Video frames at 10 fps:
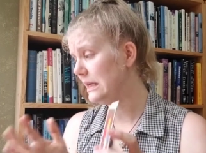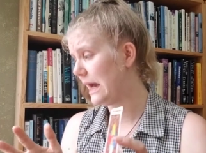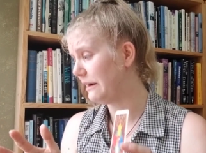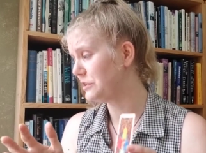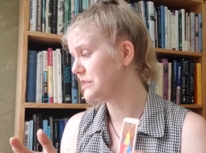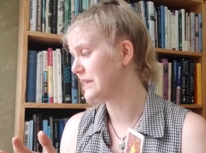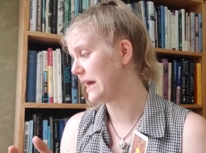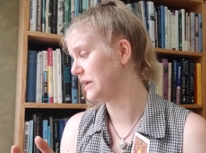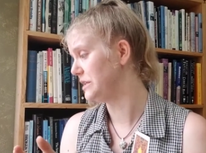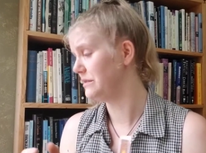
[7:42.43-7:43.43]
after
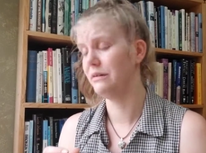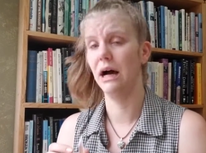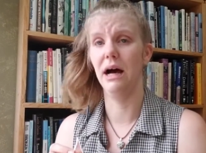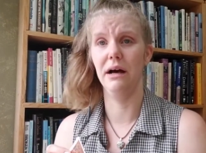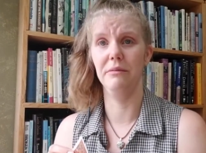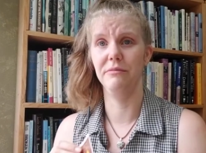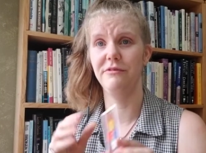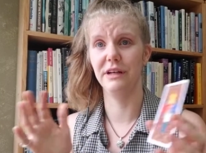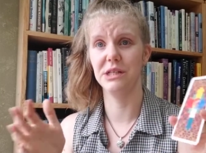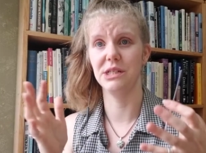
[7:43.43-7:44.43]
Saturn um,
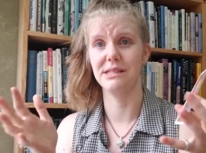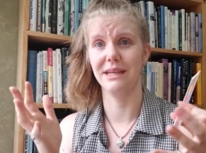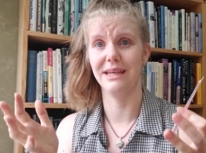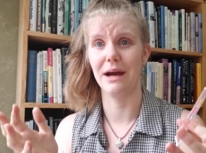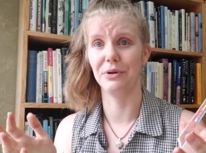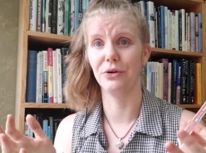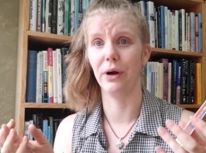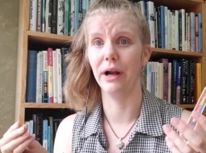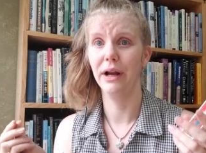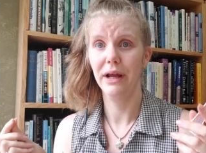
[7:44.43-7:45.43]
finishes in
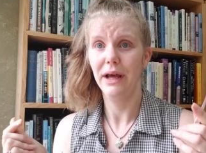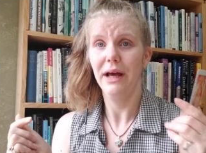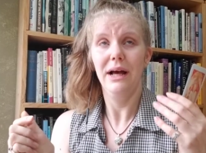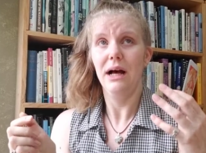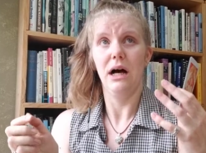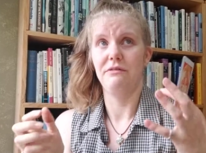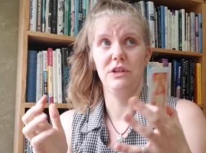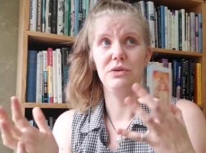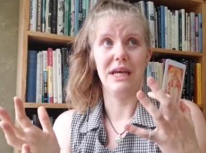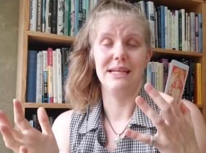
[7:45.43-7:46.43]
Capricorn, a
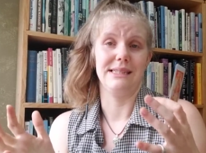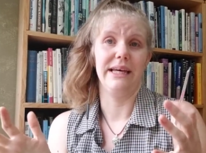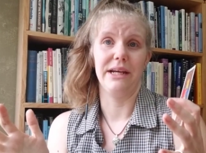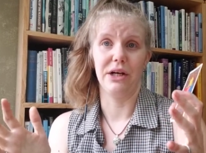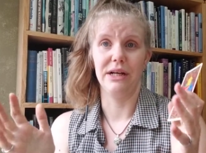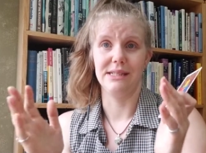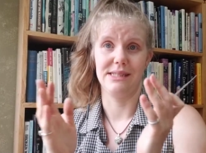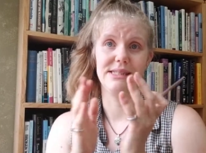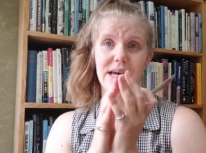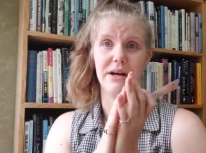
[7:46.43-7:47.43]
few days later is
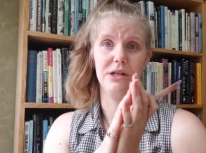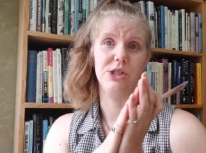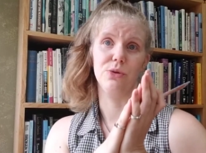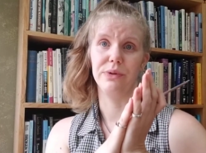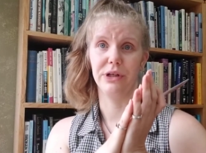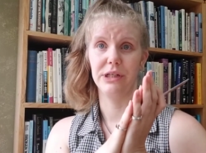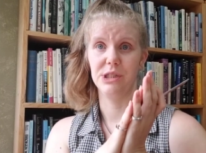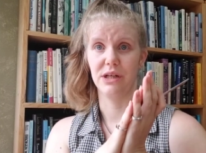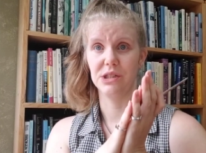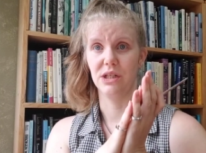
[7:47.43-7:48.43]
the Saturn Jupiter
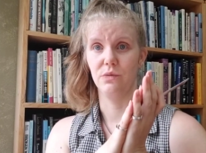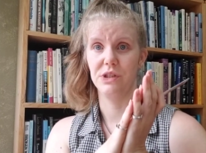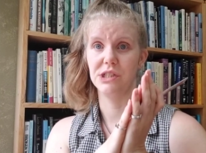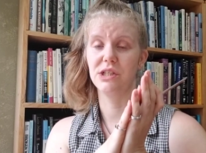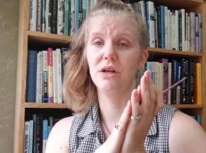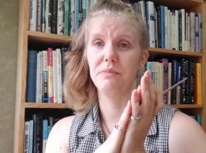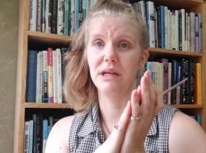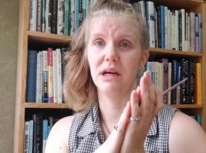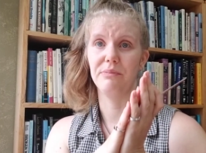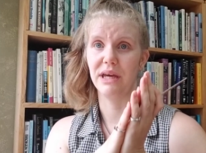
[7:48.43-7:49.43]
conjunction, which is going to
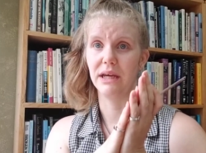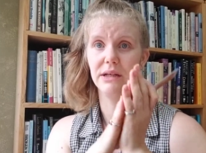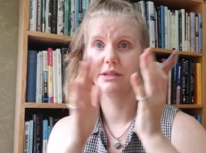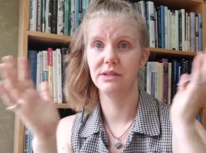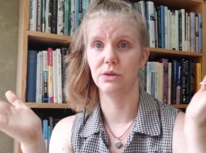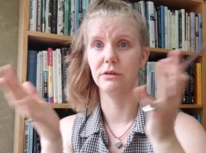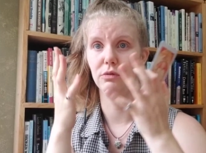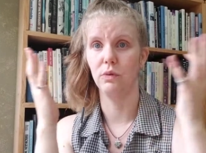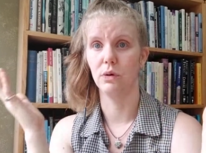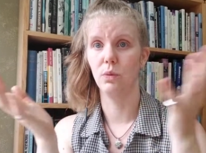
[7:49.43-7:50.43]
be a big sort
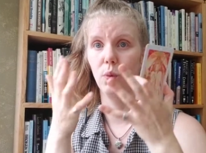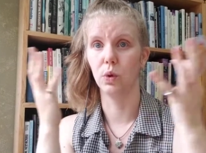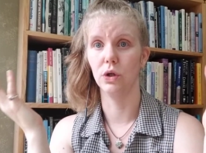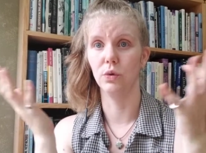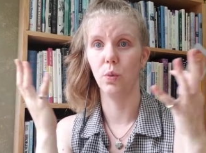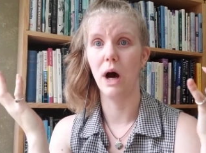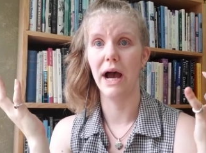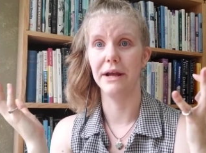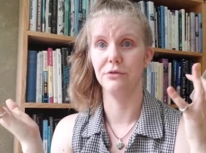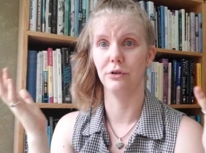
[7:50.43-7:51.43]
of
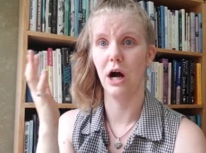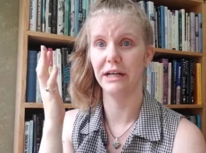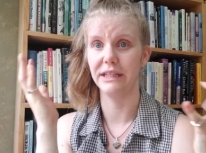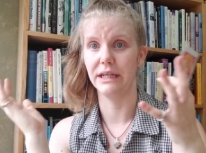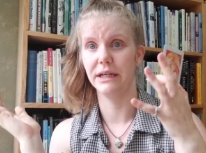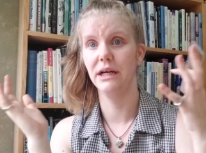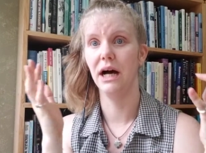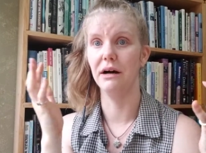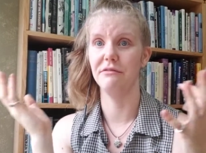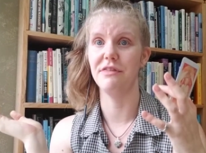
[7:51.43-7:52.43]
worldwide rocking
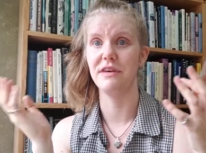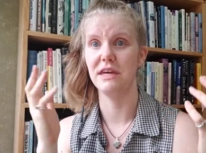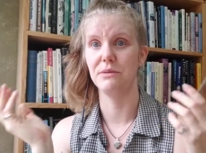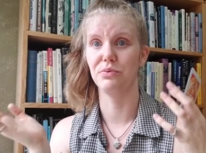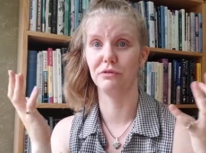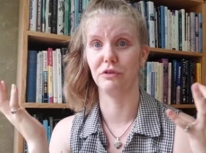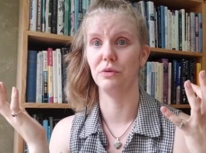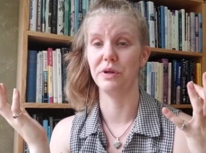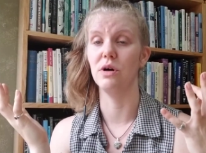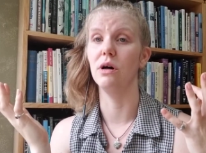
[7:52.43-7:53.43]
of the
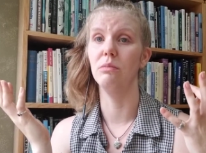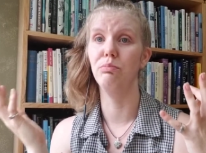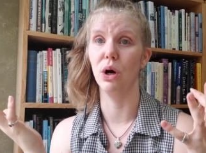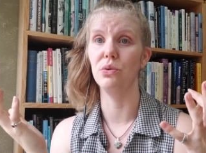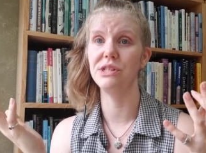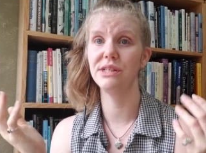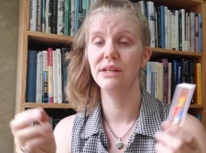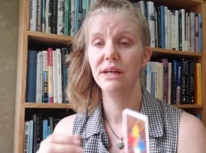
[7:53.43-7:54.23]
proverbial boat.